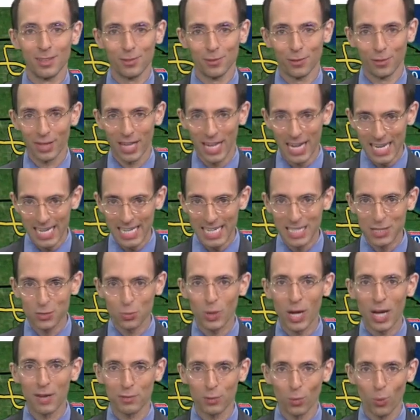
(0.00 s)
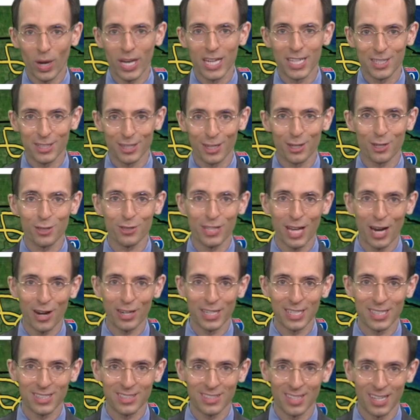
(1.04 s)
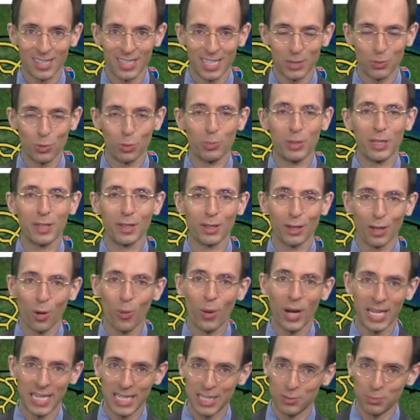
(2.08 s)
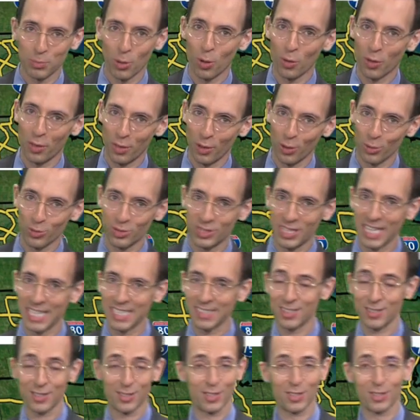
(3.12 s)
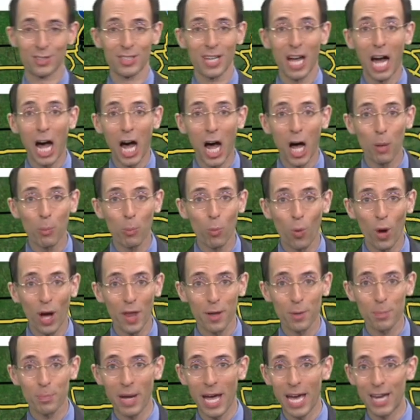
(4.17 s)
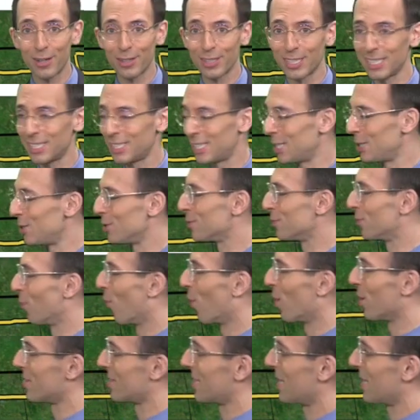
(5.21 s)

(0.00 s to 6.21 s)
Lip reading: For the 80s, we have to wait until our Saturday and Sunday. We'll be in the low 80s both of those days as this calm weather pattern continues for us